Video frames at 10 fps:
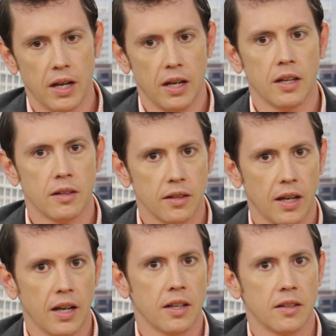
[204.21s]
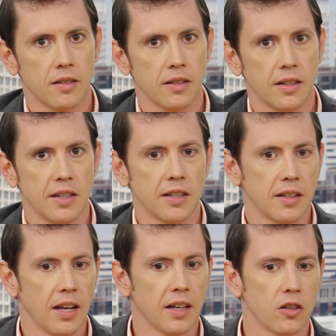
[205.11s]
and, and he
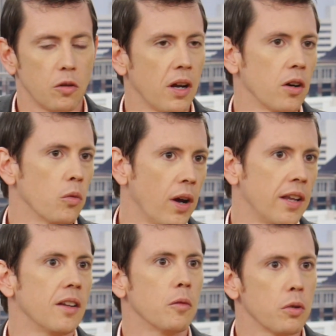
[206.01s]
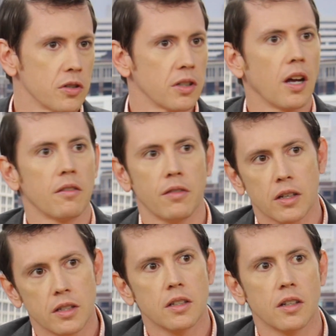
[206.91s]
can get it no matter when the person got
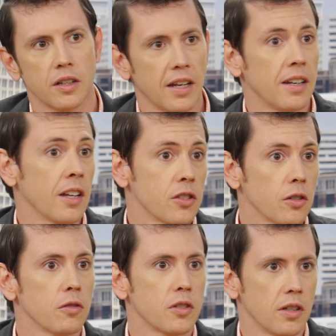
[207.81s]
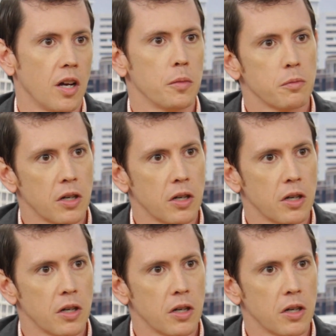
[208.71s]
infected and get an answer for, to help his